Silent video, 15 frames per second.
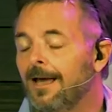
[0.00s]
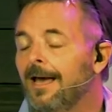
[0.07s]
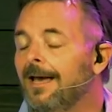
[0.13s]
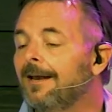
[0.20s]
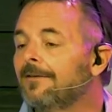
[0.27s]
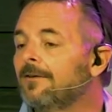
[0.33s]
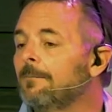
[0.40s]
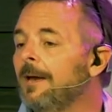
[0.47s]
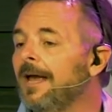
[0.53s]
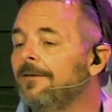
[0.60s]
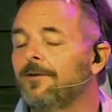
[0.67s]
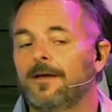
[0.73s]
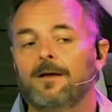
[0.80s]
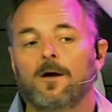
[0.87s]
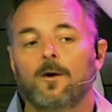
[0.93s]
And it's
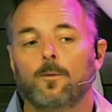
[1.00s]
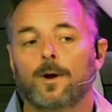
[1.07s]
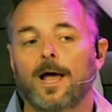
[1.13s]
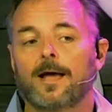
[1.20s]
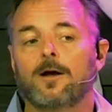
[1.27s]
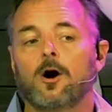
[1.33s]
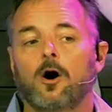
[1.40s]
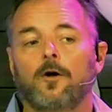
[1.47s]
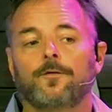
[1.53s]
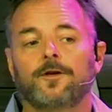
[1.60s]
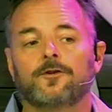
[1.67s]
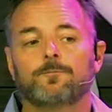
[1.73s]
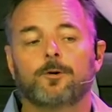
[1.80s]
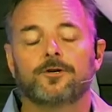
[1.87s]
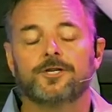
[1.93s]
amazing. When I called
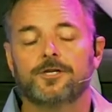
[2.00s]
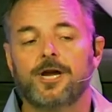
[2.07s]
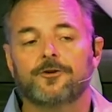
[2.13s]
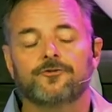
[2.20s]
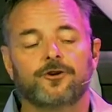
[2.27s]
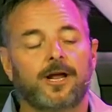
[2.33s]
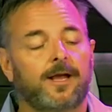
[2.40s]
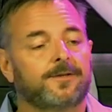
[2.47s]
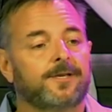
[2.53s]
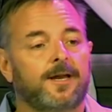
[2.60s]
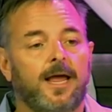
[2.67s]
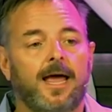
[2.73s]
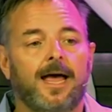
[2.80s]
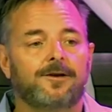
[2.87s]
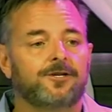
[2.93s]
this person yesterday, I said,
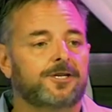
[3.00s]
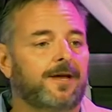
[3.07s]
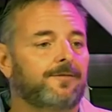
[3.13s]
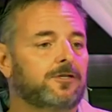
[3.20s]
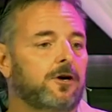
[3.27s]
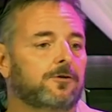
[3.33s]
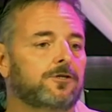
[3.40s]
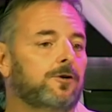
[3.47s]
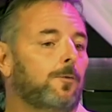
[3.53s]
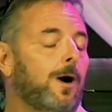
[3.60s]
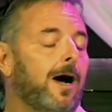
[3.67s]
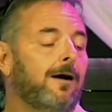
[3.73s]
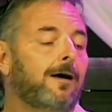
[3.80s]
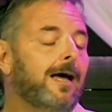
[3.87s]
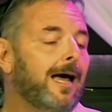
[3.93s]
Hey, I just haven't talked to you in a
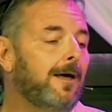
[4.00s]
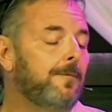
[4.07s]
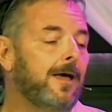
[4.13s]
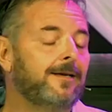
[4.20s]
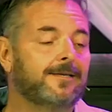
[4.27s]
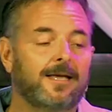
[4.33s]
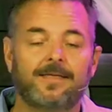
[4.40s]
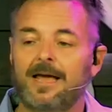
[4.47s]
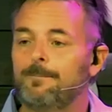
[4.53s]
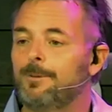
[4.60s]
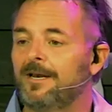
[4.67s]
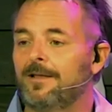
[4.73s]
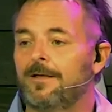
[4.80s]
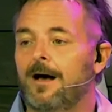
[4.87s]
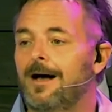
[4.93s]
while. And they said they've
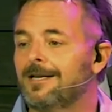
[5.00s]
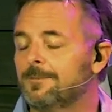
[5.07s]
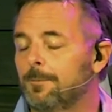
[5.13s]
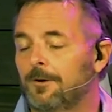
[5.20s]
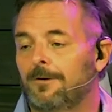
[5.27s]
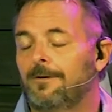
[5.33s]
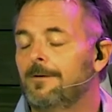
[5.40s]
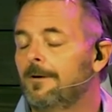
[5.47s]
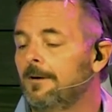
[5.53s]
been in the hospital.